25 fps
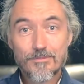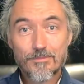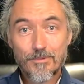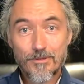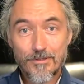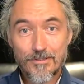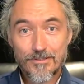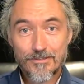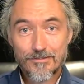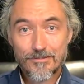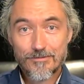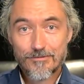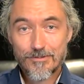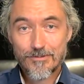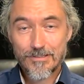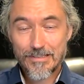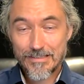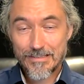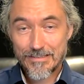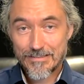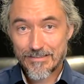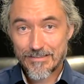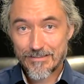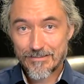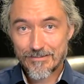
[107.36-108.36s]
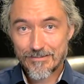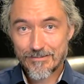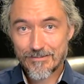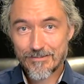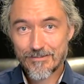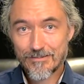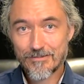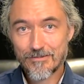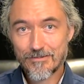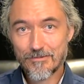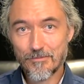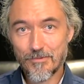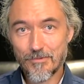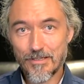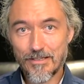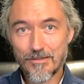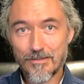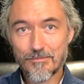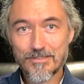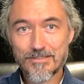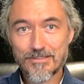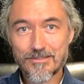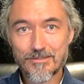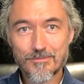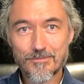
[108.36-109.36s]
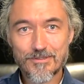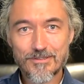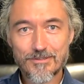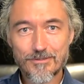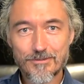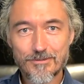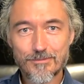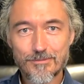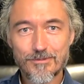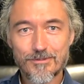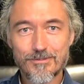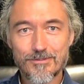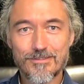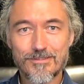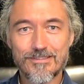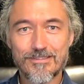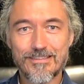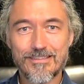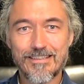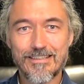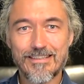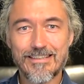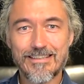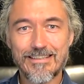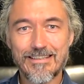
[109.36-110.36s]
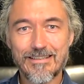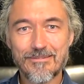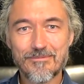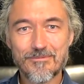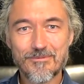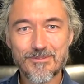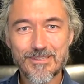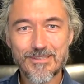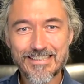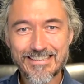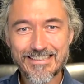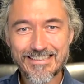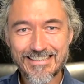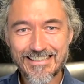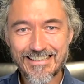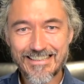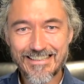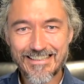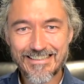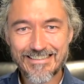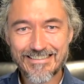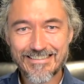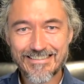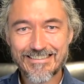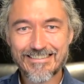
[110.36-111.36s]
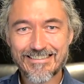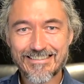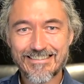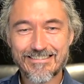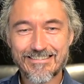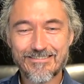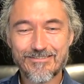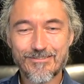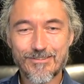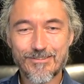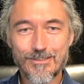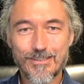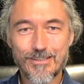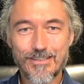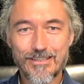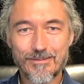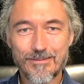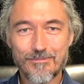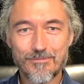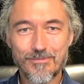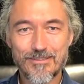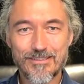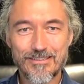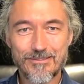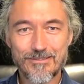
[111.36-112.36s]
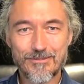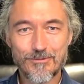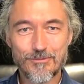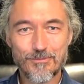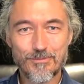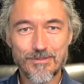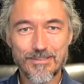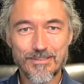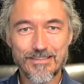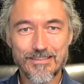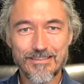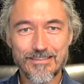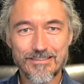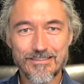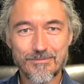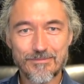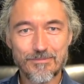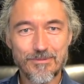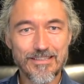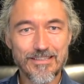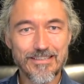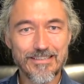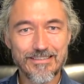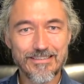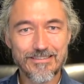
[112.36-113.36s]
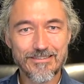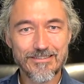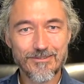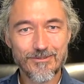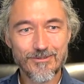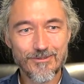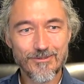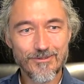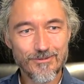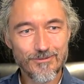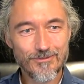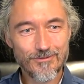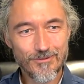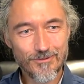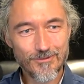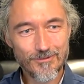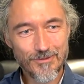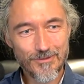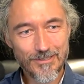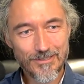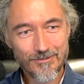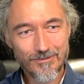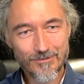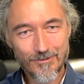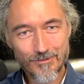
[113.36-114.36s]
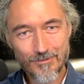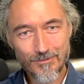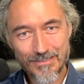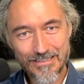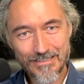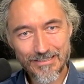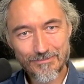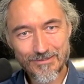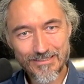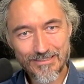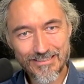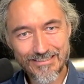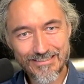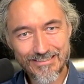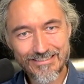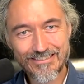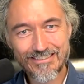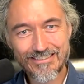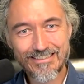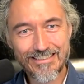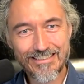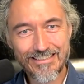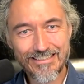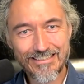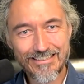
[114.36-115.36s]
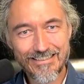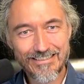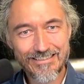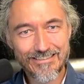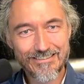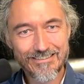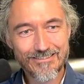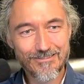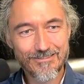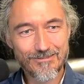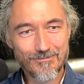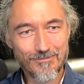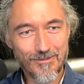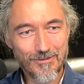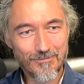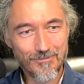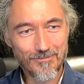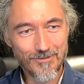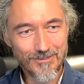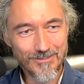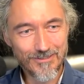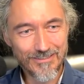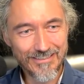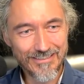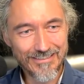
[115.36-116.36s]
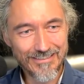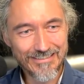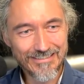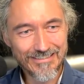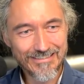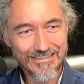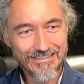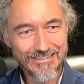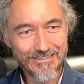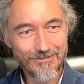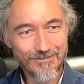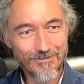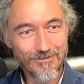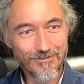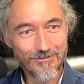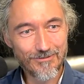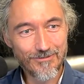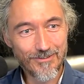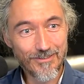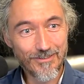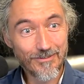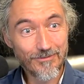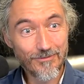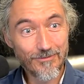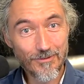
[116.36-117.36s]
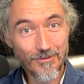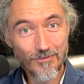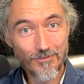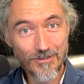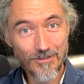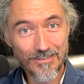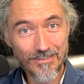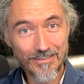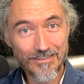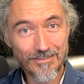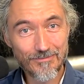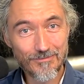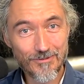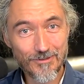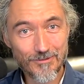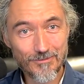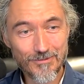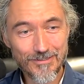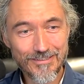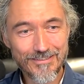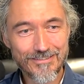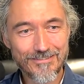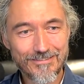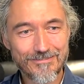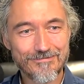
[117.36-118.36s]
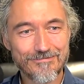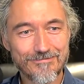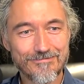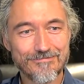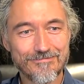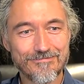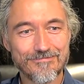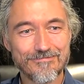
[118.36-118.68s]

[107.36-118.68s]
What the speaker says: to the Point of Relation. My name is Thomas Hübl, and I'm really delighted and very happy to be speaking to you, Ruby Gibson, today here on my podcast. So very warm welcome, Ruby.